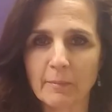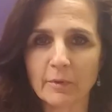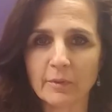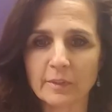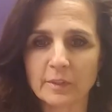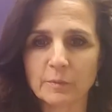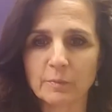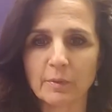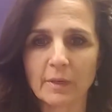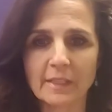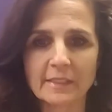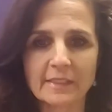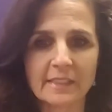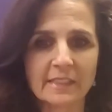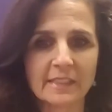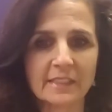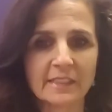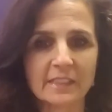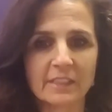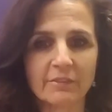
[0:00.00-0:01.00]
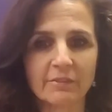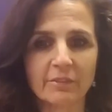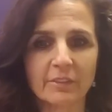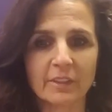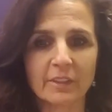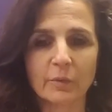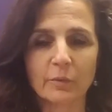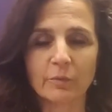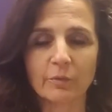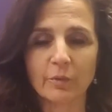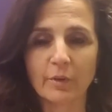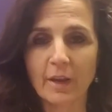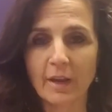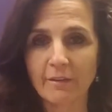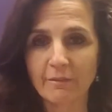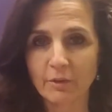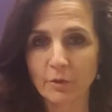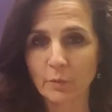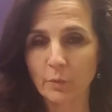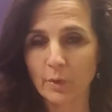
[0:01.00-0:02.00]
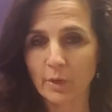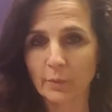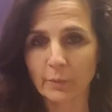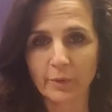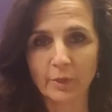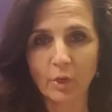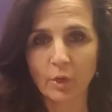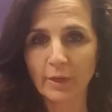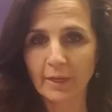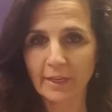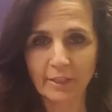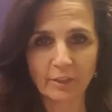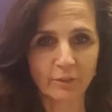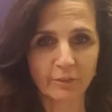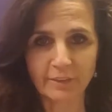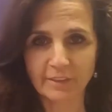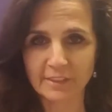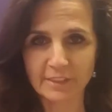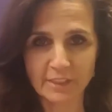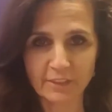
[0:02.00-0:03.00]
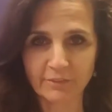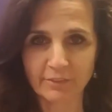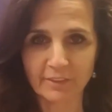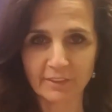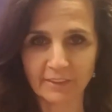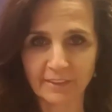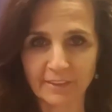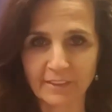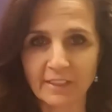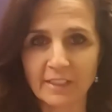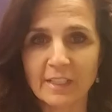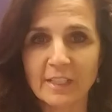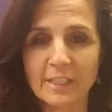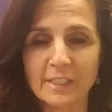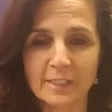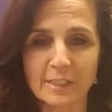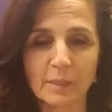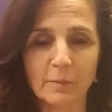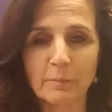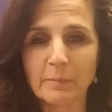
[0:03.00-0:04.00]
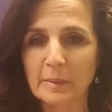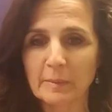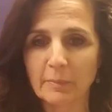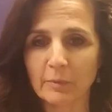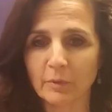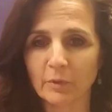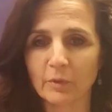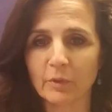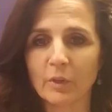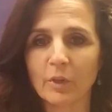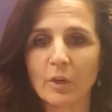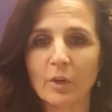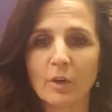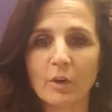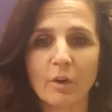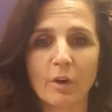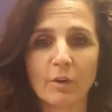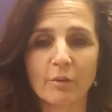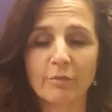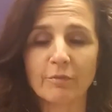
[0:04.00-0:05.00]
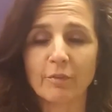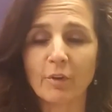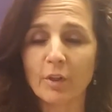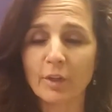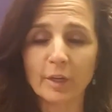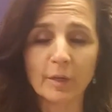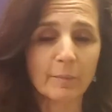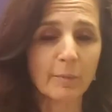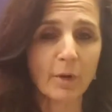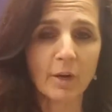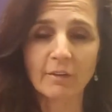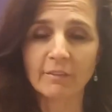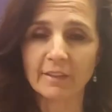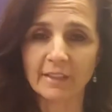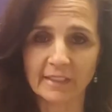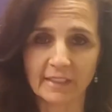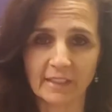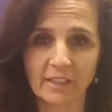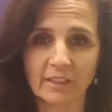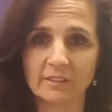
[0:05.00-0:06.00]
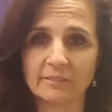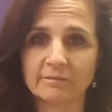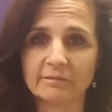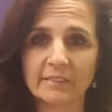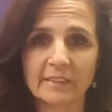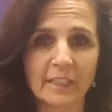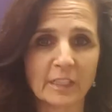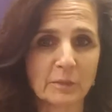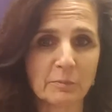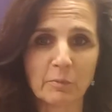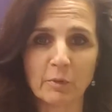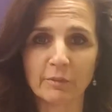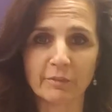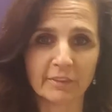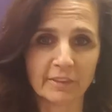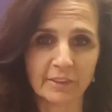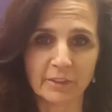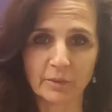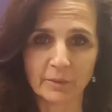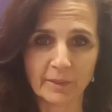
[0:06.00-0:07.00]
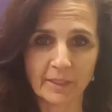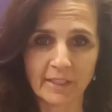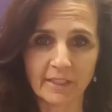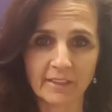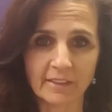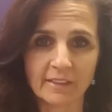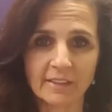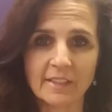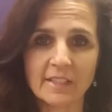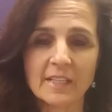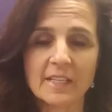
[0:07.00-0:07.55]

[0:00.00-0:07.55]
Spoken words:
this process is different for everyone. We all handle things differently. Some people are falling apart right now, and that's perfectly okay.